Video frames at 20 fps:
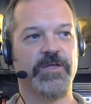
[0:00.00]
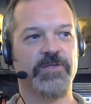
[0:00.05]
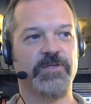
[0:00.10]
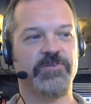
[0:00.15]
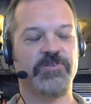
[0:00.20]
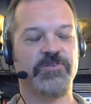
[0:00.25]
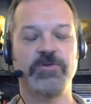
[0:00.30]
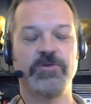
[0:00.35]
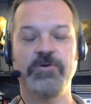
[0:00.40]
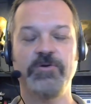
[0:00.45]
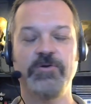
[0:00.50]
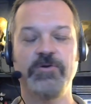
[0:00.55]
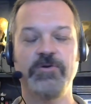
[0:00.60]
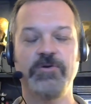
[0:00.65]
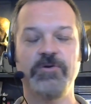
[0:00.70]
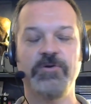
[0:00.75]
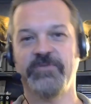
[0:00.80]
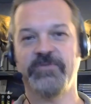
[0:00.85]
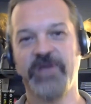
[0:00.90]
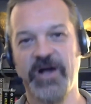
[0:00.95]

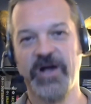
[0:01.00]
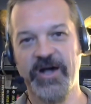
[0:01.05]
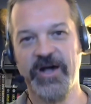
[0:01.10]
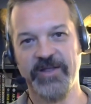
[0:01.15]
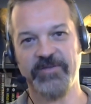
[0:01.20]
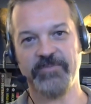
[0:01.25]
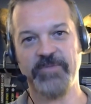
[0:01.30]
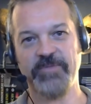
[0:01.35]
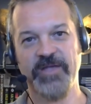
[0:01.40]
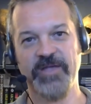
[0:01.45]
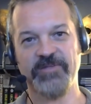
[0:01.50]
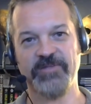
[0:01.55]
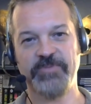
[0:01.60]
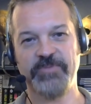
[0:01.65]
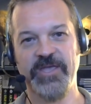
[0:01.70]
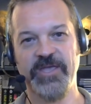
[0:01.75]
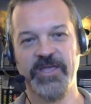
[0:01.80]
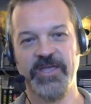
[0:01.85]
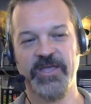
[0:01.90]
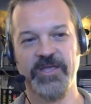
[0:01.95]
skewed view of God
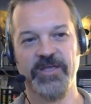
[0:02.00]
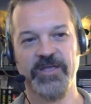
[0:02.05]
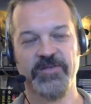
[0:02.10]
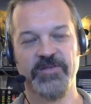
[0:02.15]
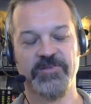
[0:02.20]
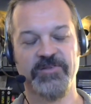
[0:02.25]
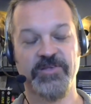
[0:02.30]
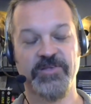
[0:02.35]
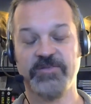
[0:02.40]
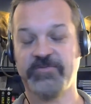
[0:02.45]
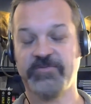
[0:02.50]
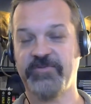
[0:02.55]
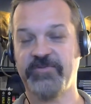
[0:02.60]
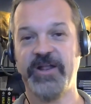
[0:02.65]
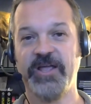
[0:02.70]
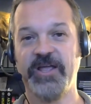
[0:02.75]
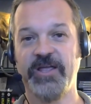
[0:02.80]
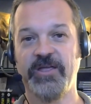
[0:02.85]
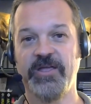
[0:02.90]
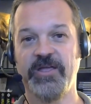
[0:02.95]
as being
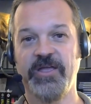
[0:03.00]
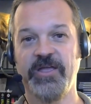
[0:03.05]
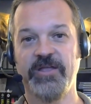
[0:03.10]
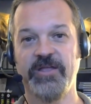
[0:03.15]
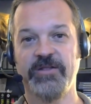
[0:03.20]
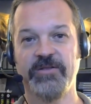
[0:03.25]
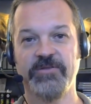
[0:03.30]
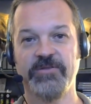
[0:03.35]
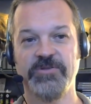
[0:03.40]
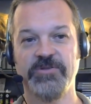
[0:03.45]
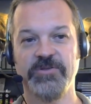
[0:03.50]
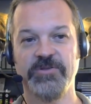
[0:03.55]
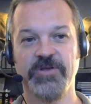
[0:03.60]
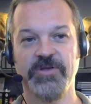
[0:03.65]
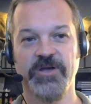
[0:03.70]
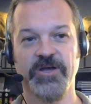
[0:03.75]
schizophrenic and